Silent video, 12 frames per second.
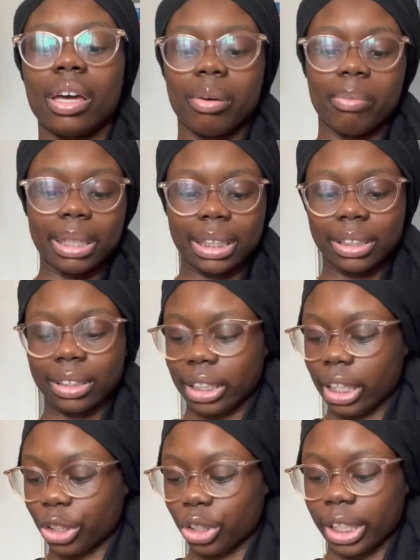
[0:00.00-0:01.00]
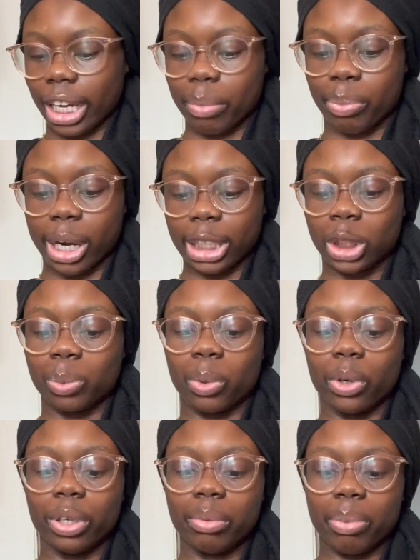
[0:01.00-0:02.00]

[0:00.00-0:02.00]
My sister said I should get a pressed one,